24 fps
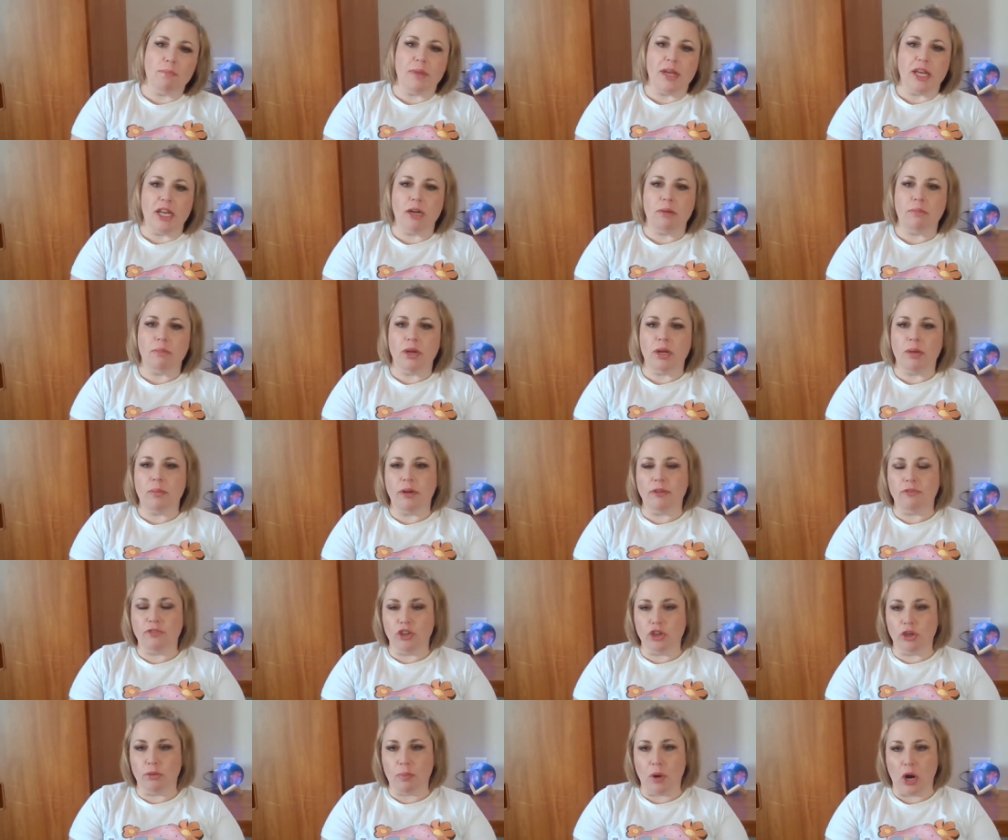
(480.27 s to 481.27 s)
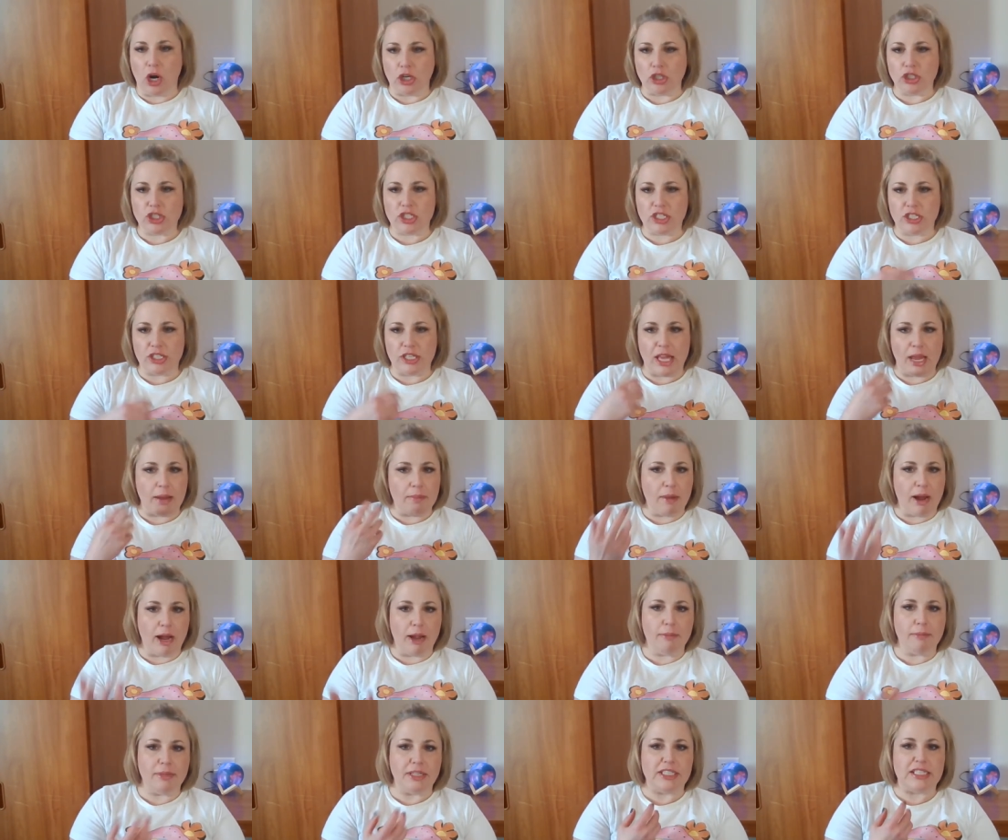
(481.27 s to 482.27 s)
minimum if you're a person that
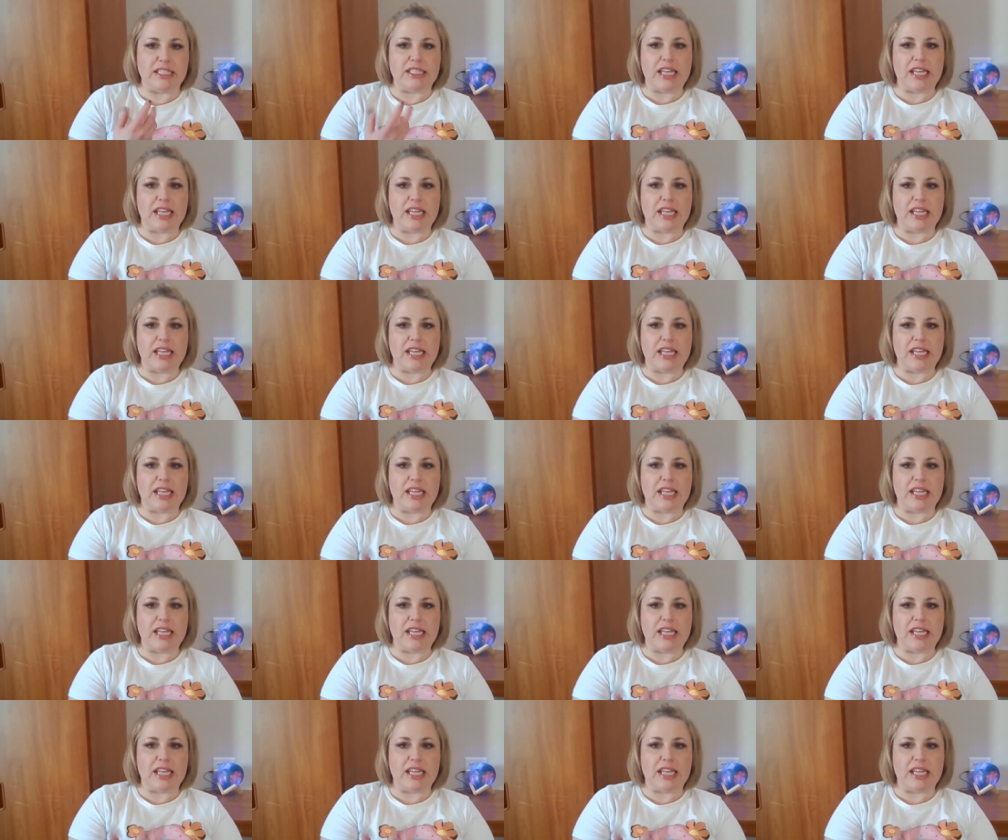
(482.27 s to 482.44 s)
might be